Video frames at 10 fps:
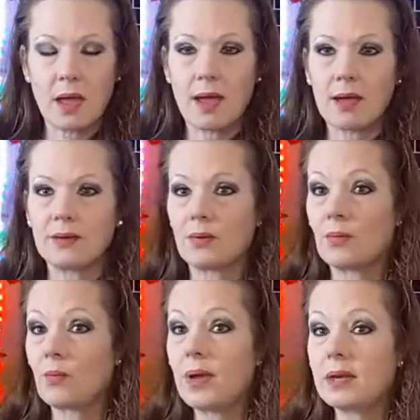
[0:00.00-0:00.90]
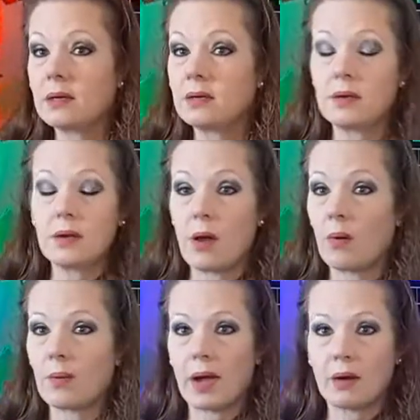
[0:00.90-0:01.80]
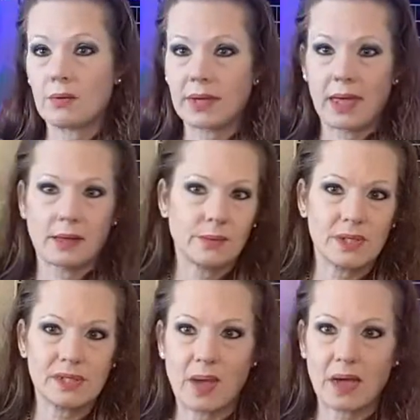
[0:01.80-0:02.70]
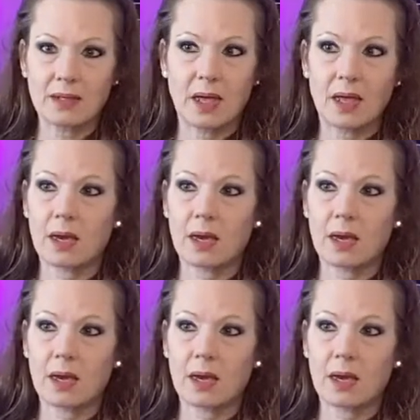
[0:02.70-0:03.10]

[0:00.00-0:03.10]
and we didn't know about cannabis back then,